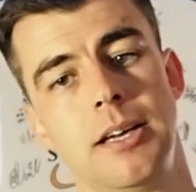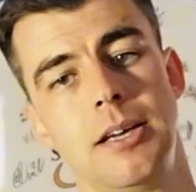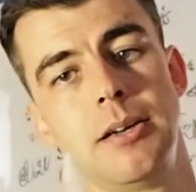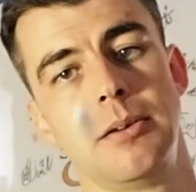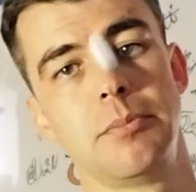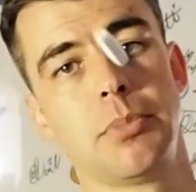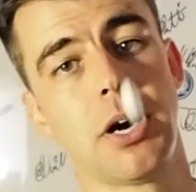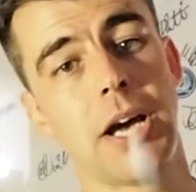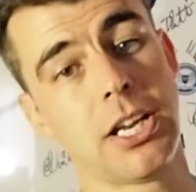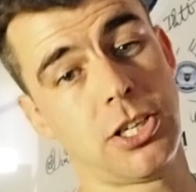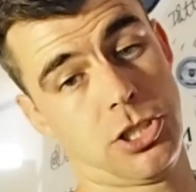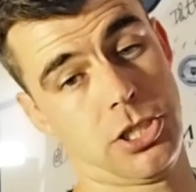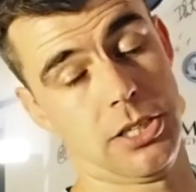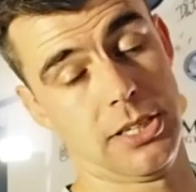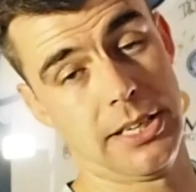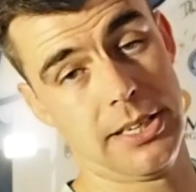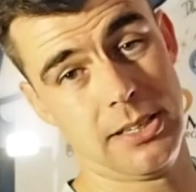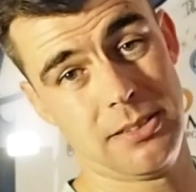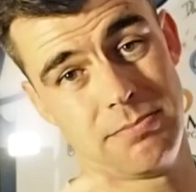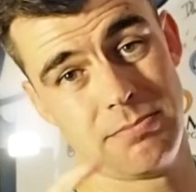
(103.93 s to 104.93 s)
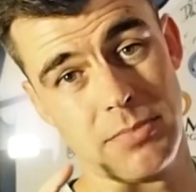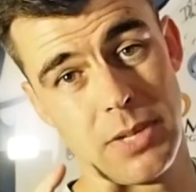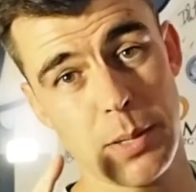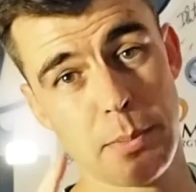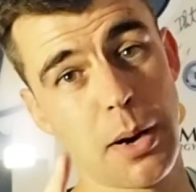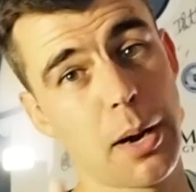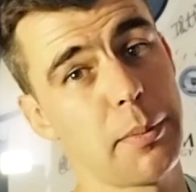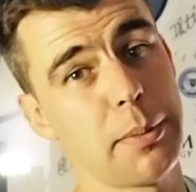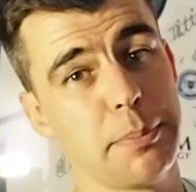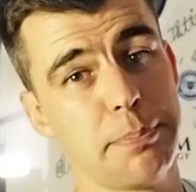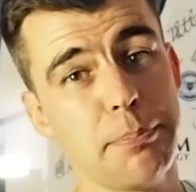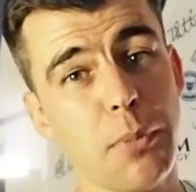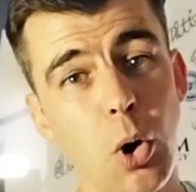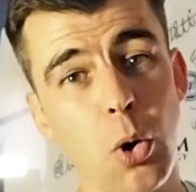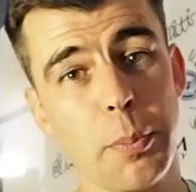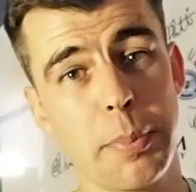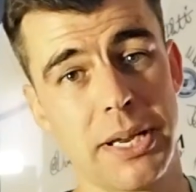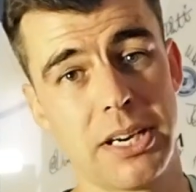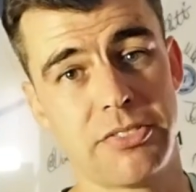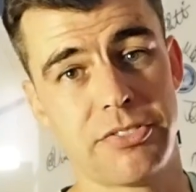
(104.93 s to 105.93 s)
But actually, it might be more
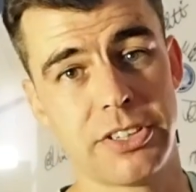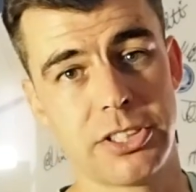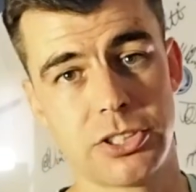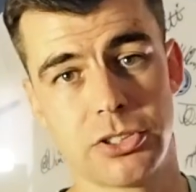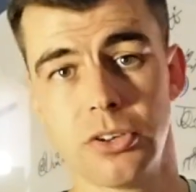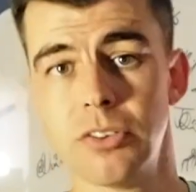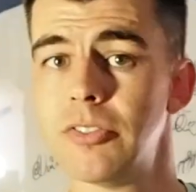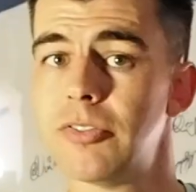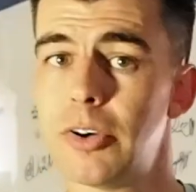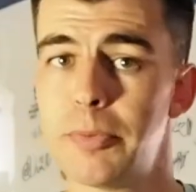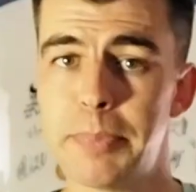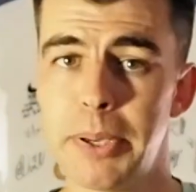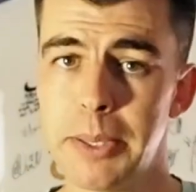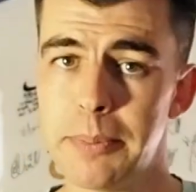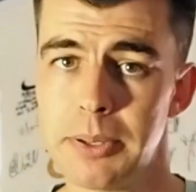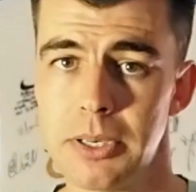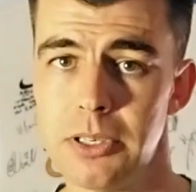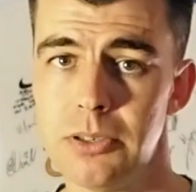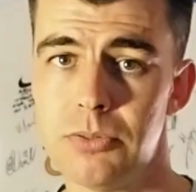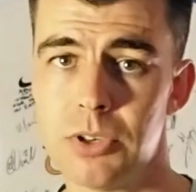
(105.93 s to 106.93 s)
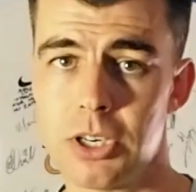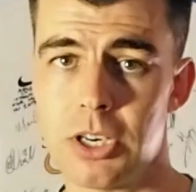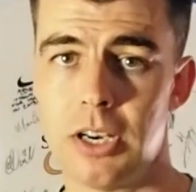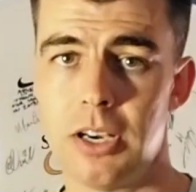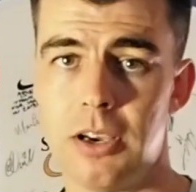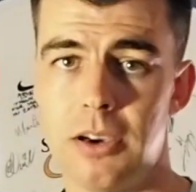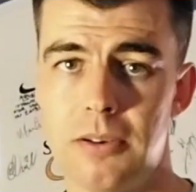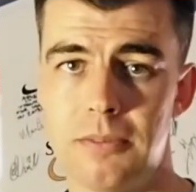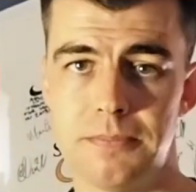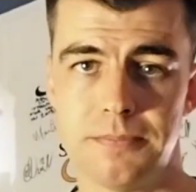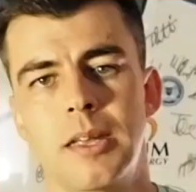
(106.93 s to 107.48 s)
beneficial for people who run a lot,